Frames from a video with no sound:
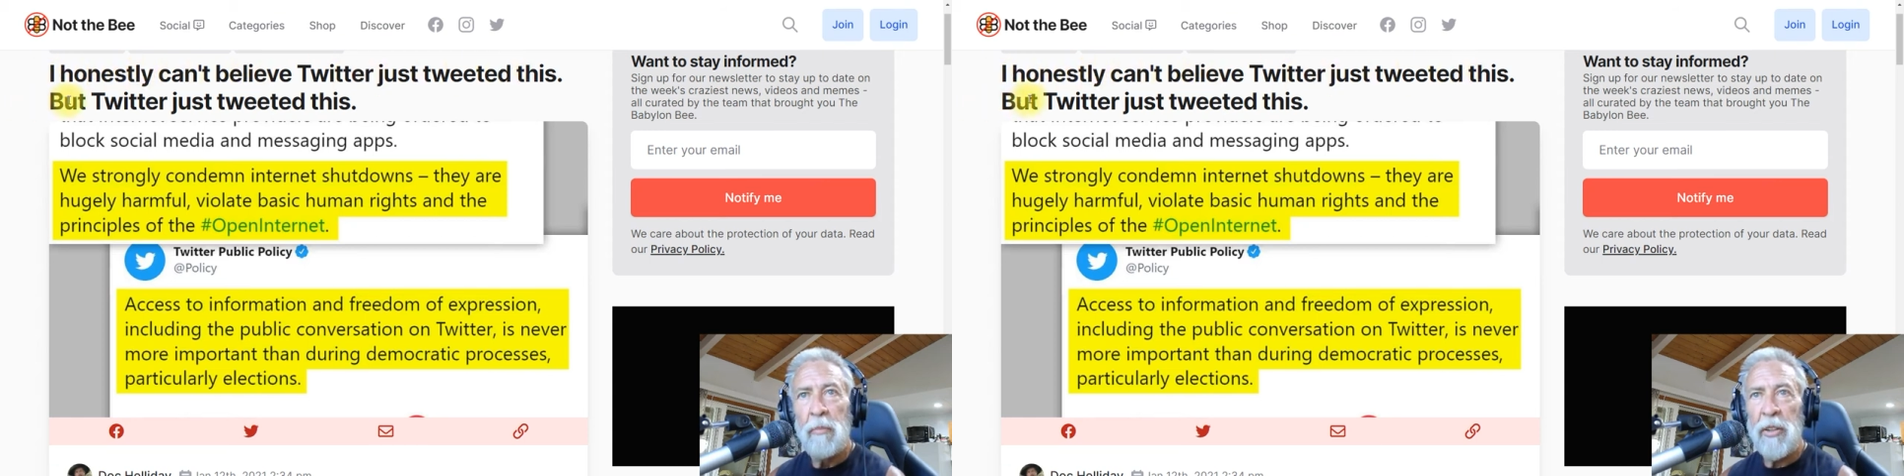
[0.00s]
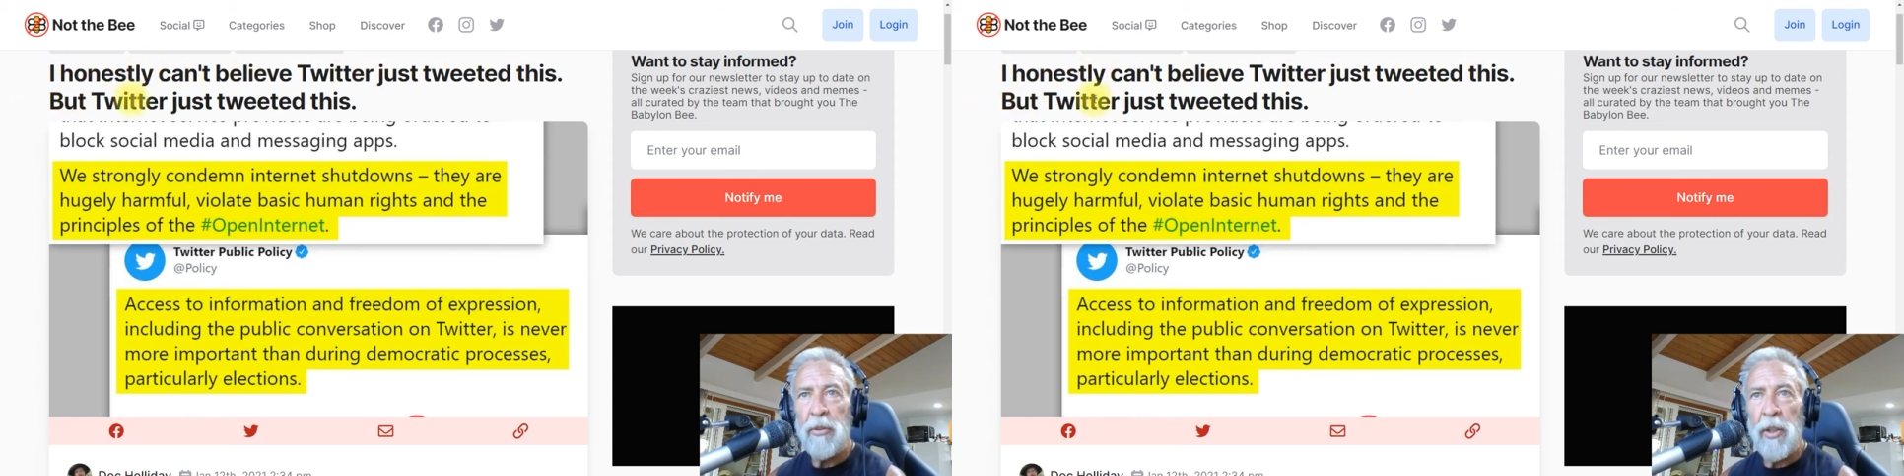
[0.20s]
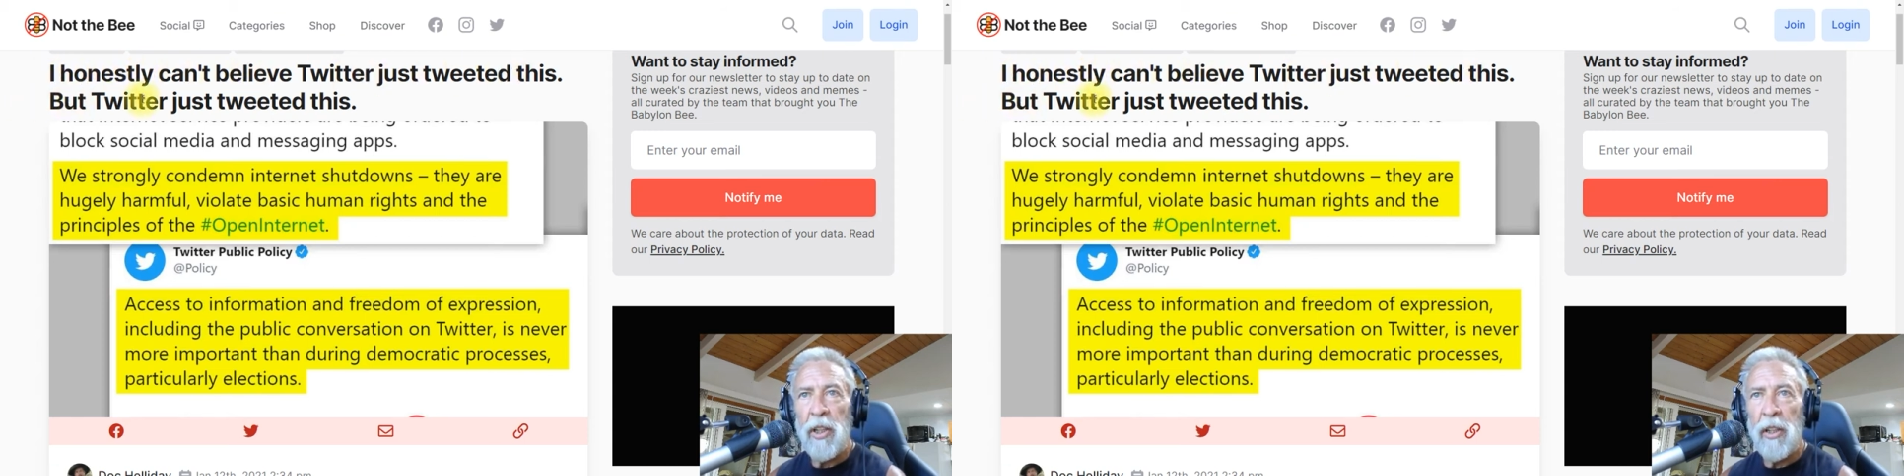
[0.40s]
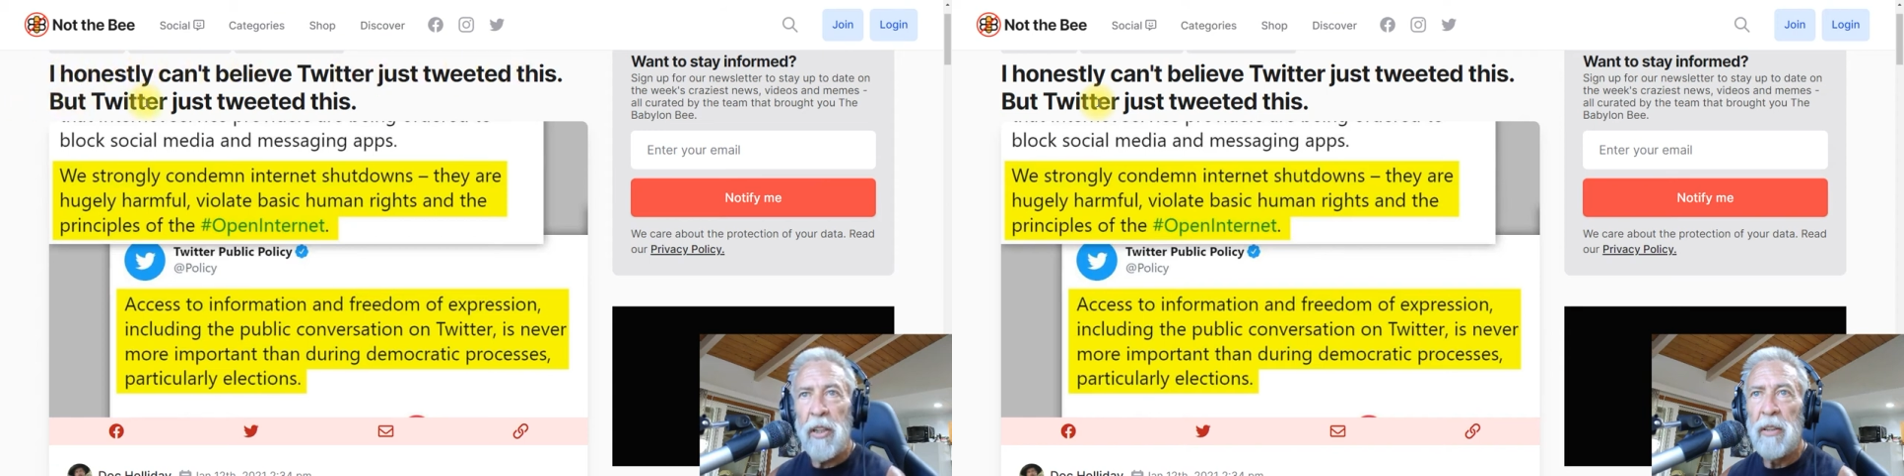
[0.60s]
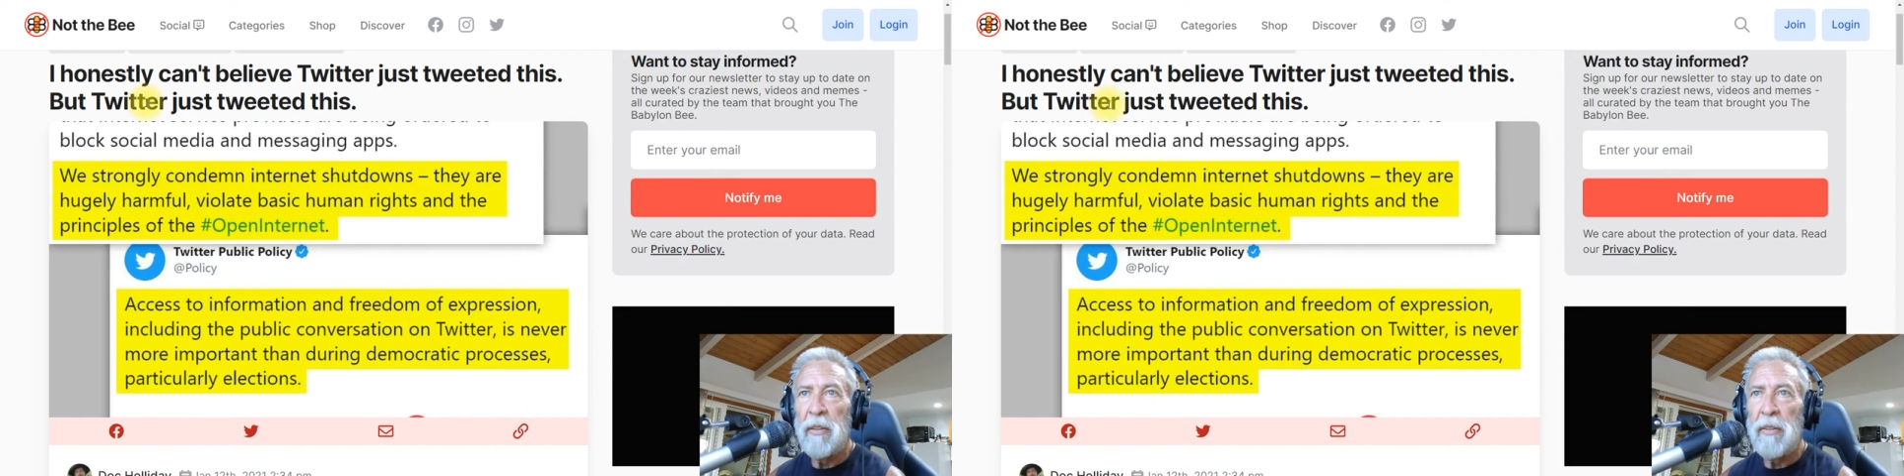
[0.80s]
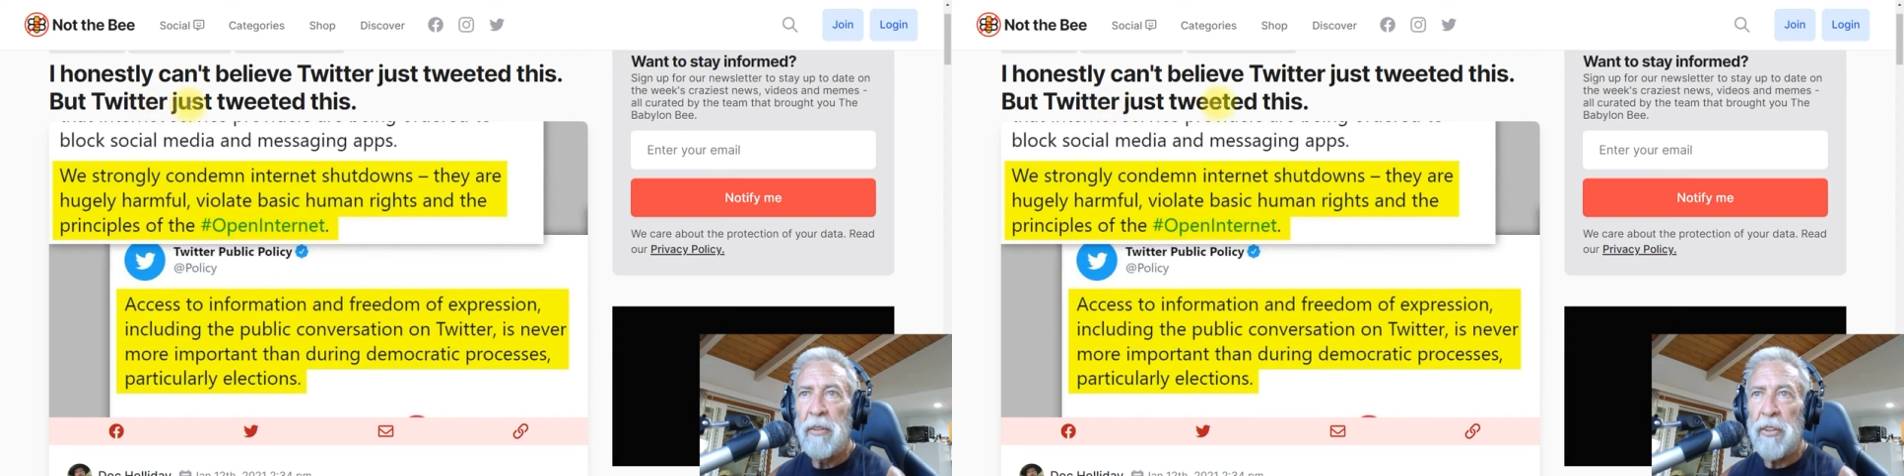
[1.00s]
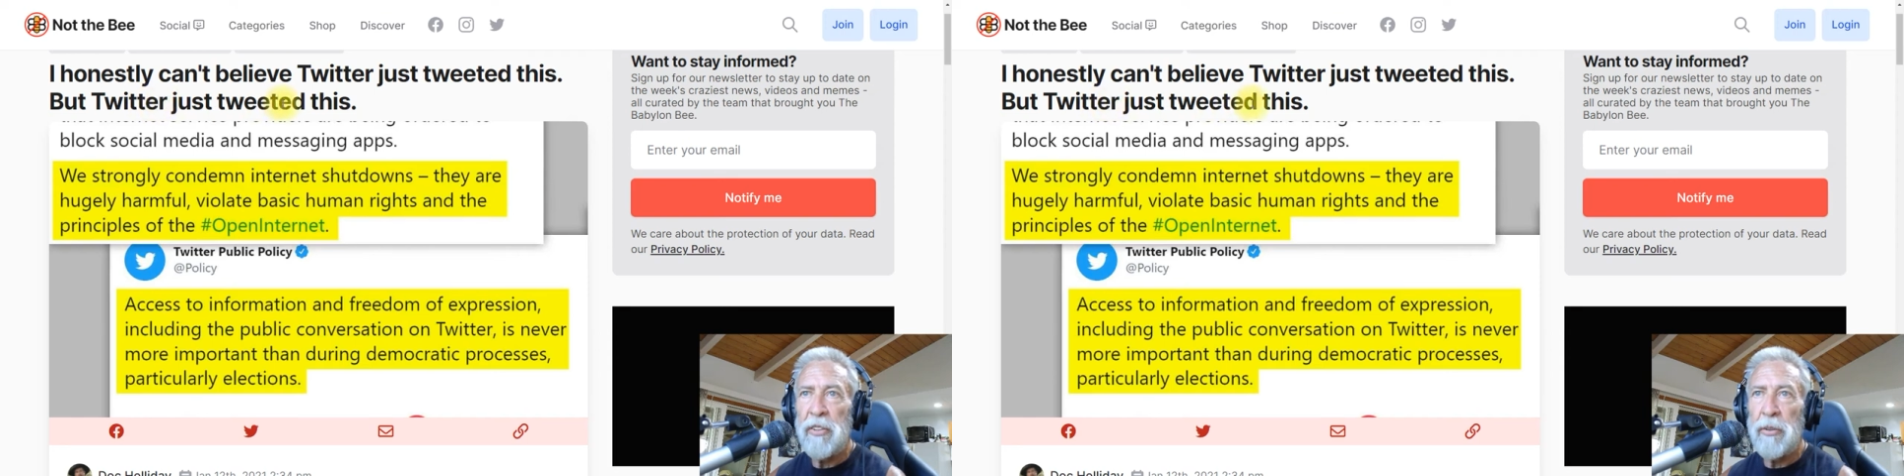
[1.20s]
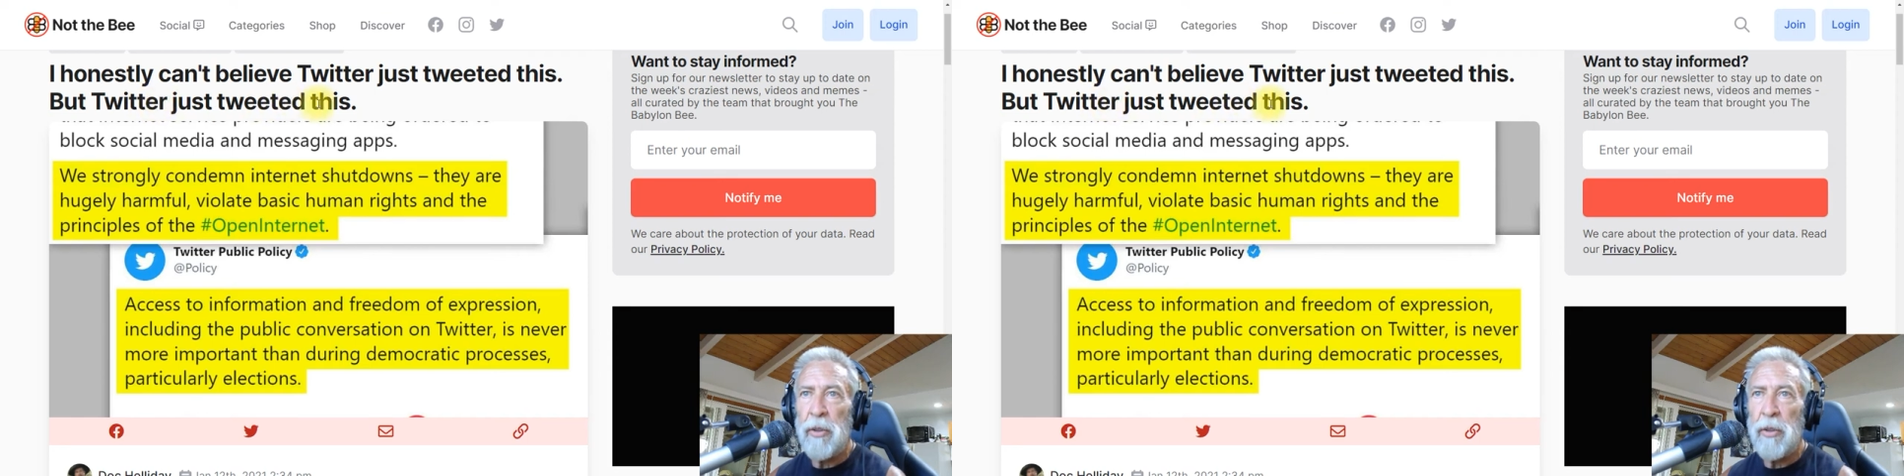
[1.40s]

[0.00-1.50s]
but Twitter just